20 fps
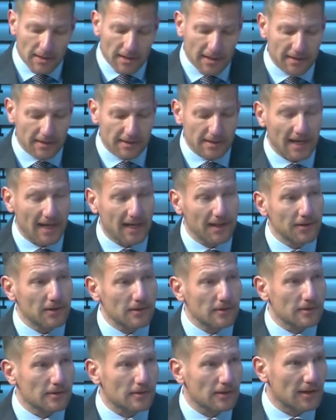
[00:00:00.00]
And an
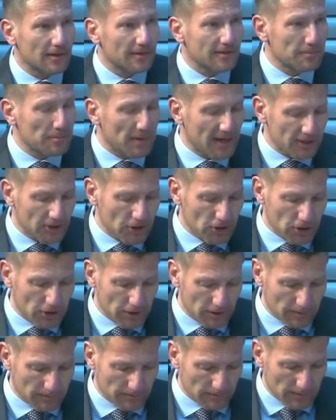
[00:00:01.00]
end, as much
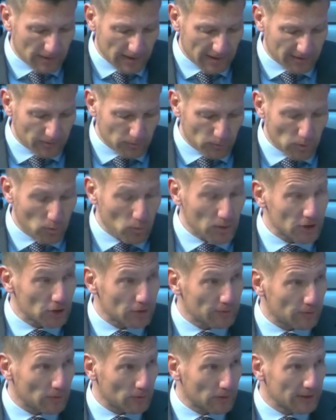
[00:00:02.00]
as we wish
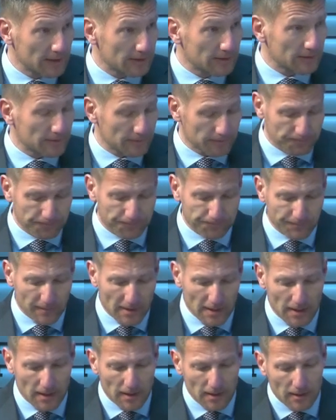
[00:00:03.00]
for it,
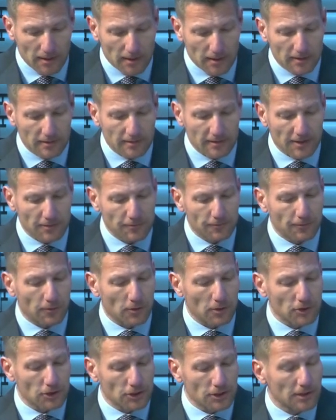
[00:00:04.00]
is
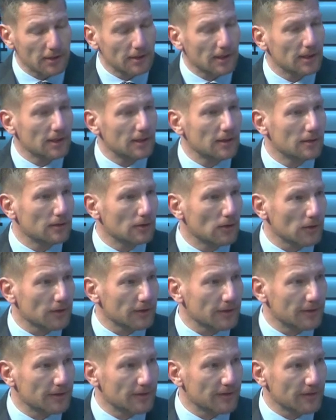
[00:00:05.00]
unfortunately not
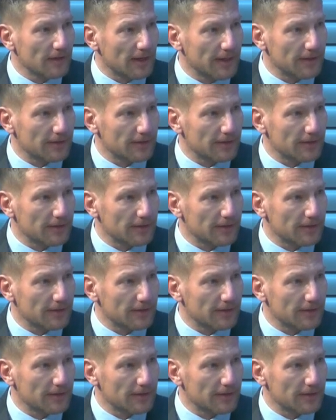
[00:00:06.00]
in sight.